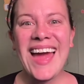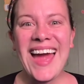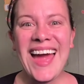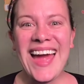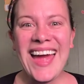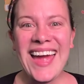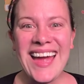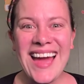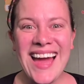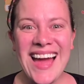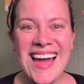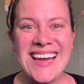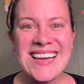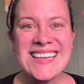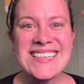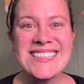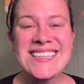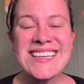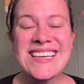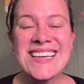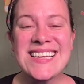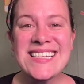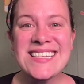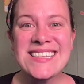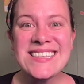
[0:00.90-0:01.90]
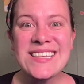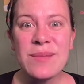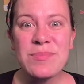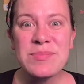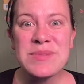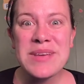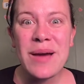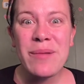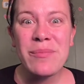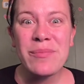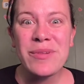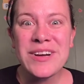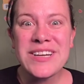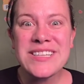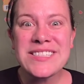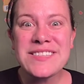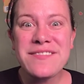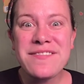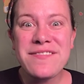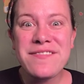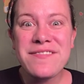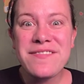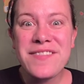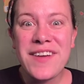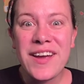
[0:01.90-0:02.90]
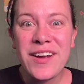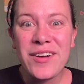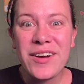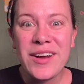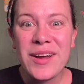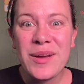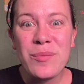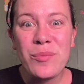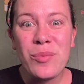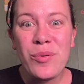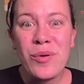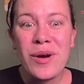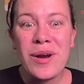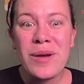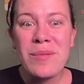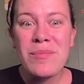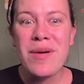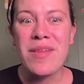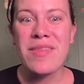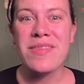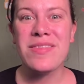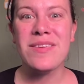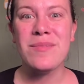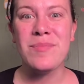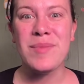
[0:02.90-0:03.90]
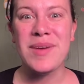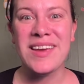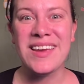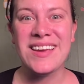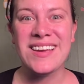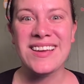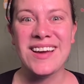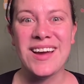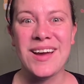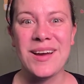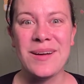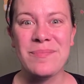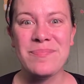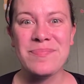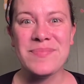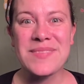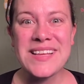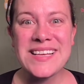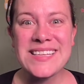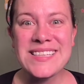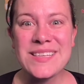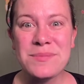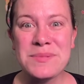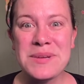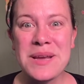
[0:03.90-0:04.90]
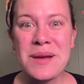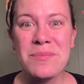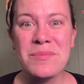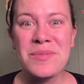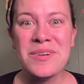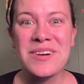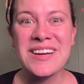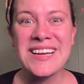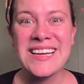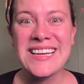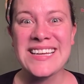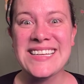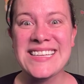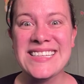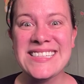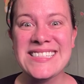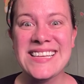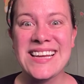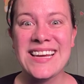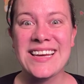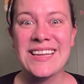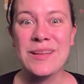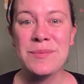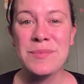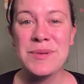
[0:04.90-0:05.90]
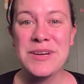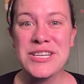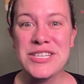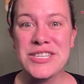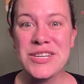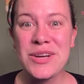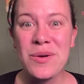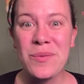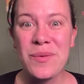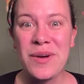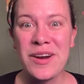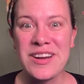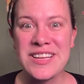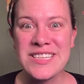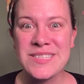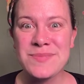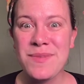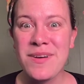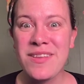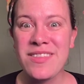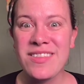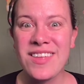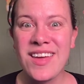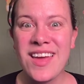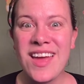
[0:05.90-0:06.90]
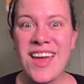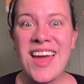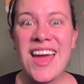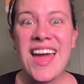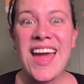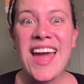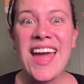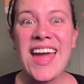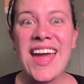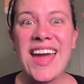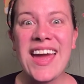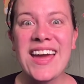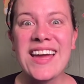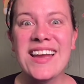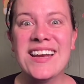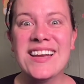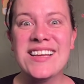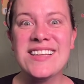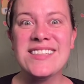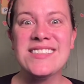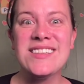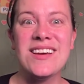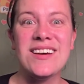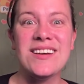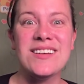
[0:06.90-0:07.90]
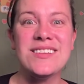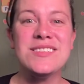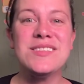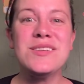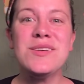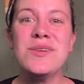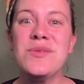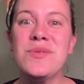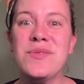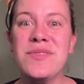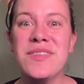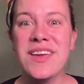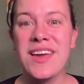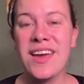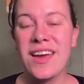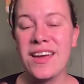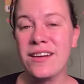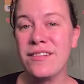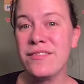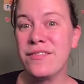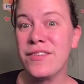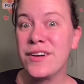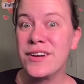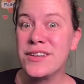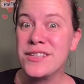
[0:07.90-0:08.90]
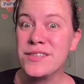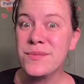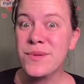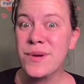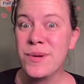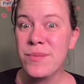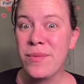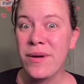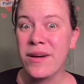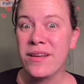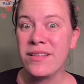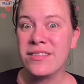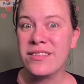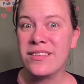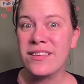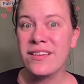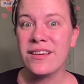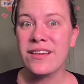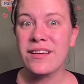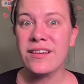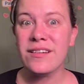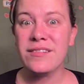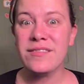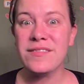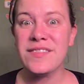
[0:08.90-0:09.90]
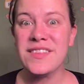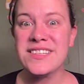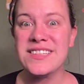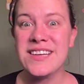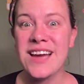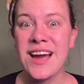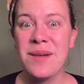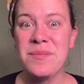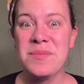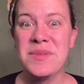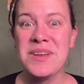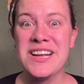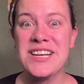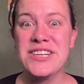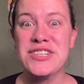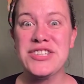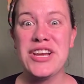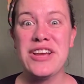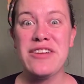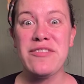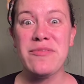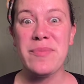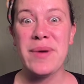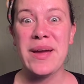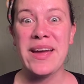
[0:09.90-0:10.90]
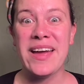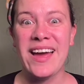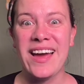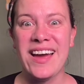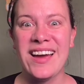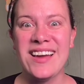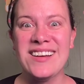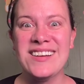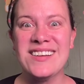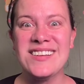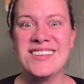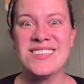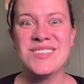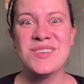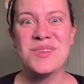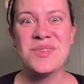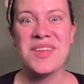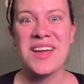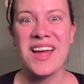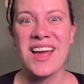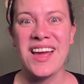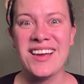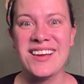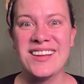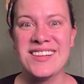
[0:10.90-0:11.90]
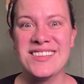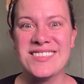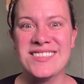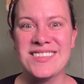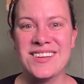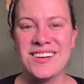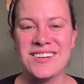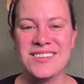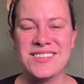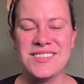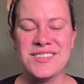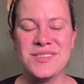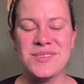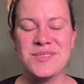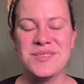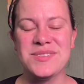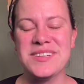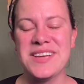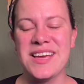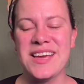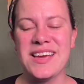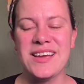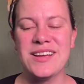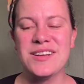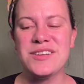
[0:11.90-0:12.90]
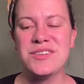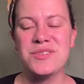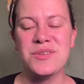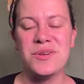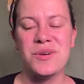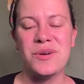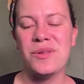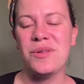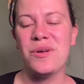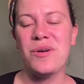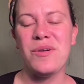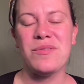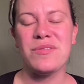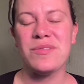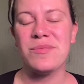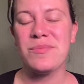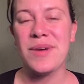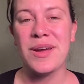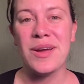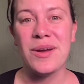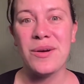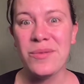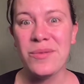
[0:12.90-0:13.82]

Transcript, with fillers: Hey guys, September is a very important month to me. Um, September is Alopecia Awareness Month, and it's also the anniversary month of the time that I shaved my head so that I could start to take control over my